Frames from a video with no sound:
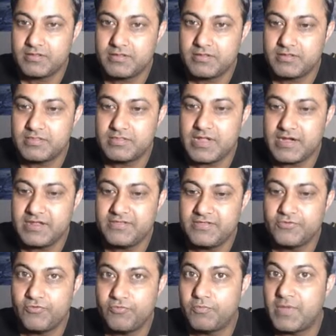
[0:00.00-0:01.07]
that is
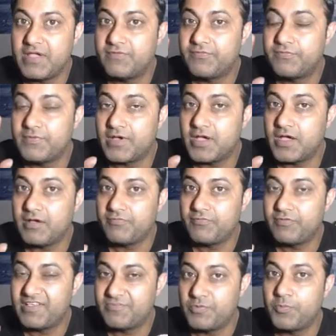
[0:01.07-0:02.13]
of my
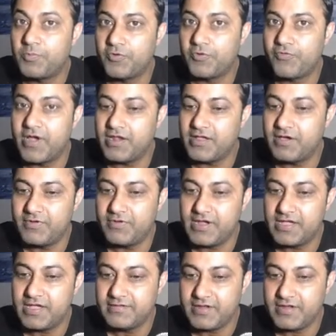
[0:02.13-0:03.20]
Facebook profile cover,
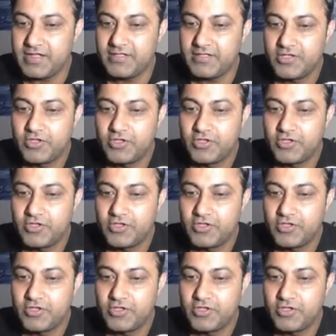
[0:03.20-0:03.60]
guys, right?